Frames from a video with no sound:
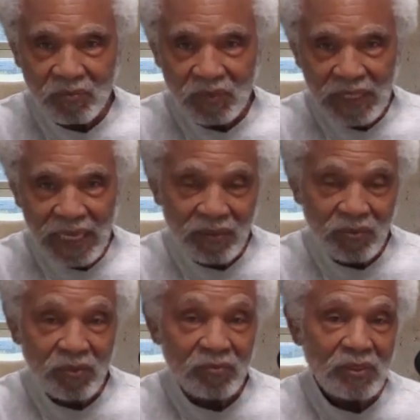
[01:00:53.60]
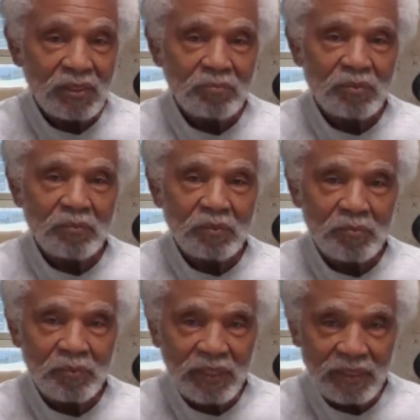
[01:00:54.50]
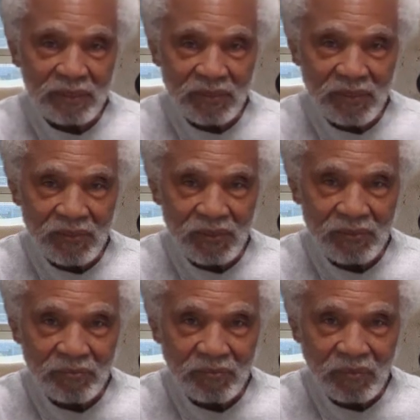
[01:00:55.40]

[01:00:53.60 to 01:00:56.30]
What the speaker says: I don't know if 10 people are paying attention,